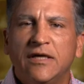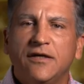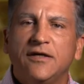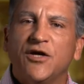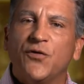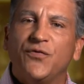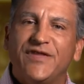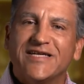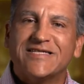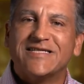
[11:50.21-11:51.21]
You know,
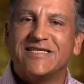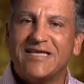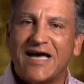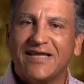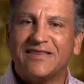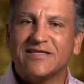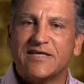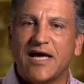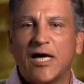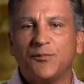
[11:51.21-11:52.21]
this is not the
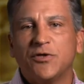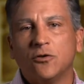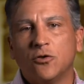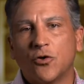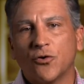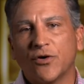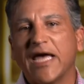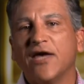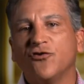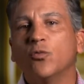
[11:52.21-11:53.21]
time to learn
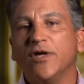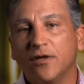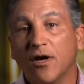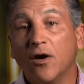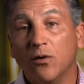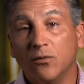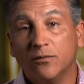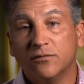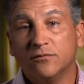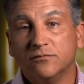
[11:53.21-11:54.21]
as we go,
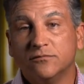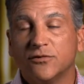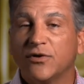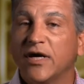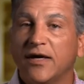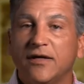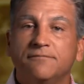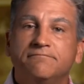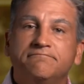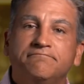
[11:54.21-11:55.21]
okay?
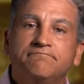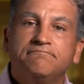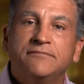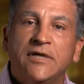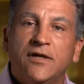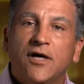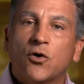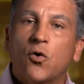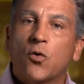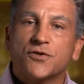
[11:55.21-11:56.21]
Of
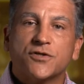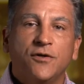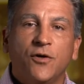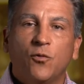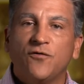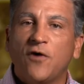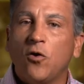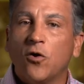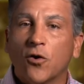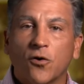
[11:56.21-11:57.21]
course, we've
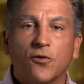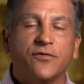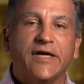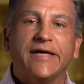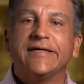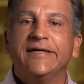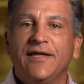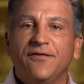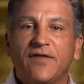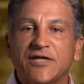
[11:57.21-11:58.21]
all heard that
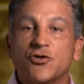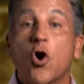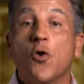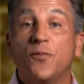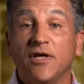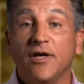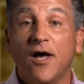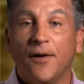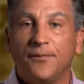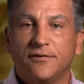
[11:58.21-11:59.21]
things are opening
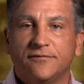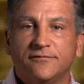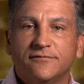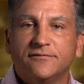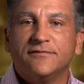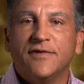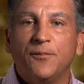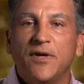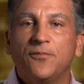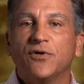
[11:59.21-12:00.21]
up, that
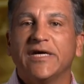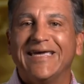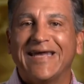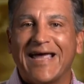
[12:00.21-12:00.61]
people can get